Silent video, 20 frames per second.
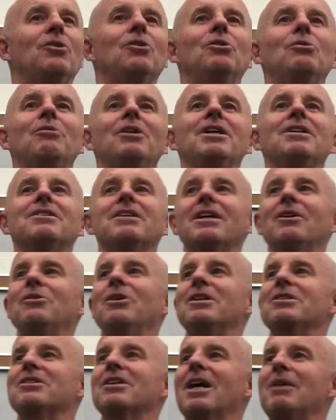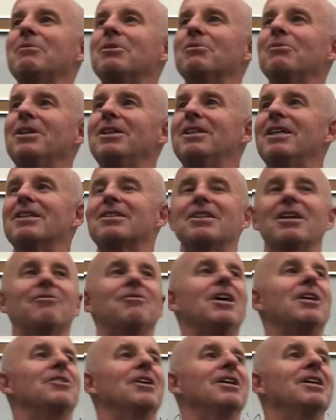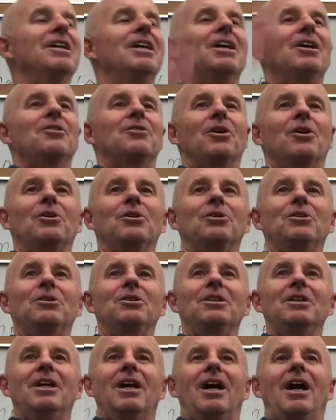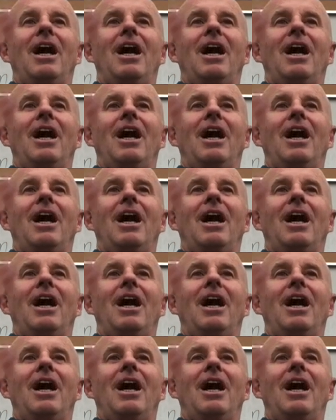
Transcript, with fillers: Who reads that? Who has time to read that stuff? Yeah, the whole.